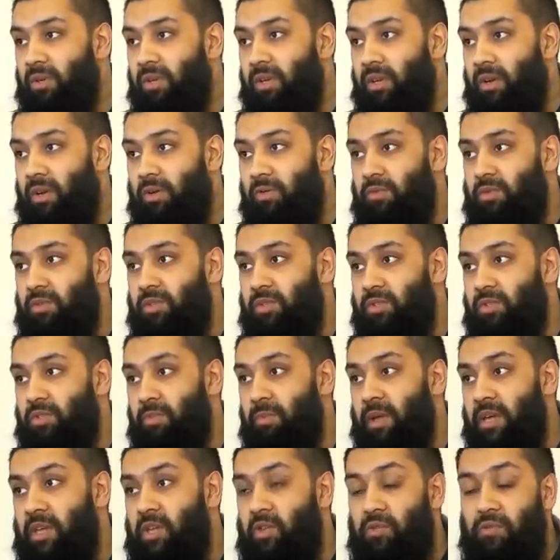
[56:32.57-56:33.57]
you know, to,
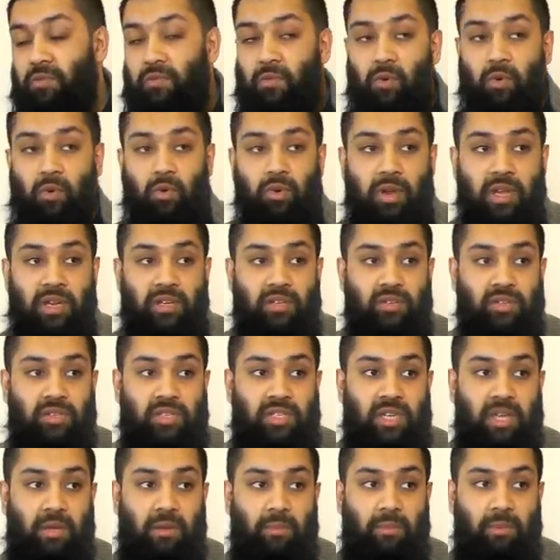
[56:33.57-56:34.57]
to make you fall and to
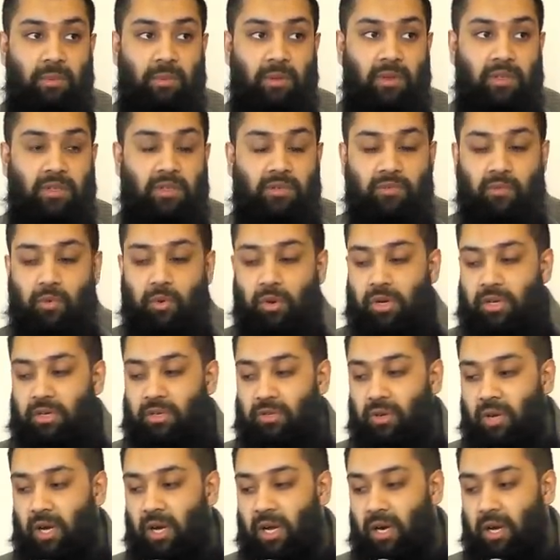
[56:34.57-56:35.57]
slip and to fall
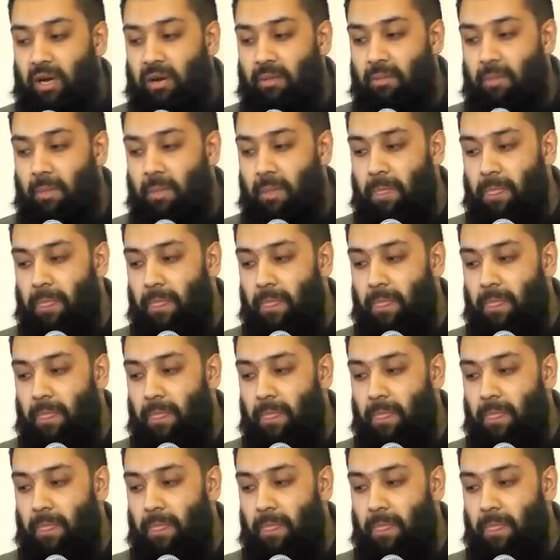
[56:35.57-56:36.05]
into haram.